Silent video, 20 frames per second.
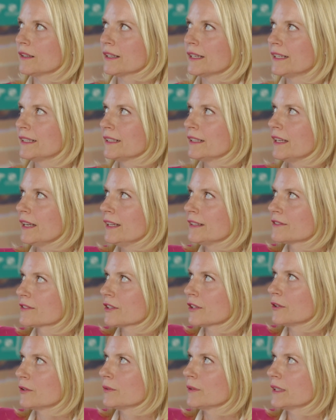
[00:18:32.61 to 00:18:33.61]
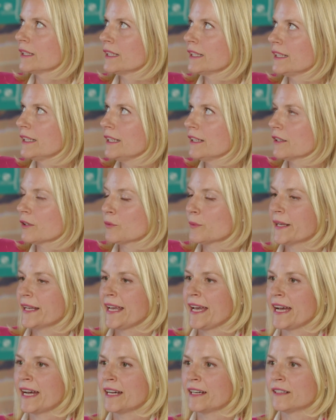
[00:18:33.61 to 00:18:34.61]
and so here we
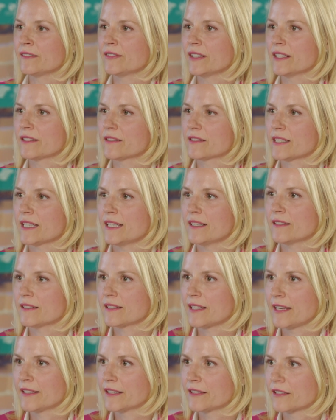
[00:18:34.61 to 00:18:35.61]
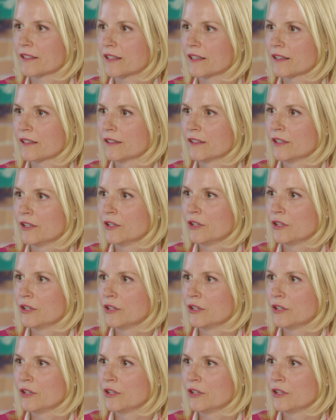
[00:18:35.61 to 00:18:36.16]
have a state senator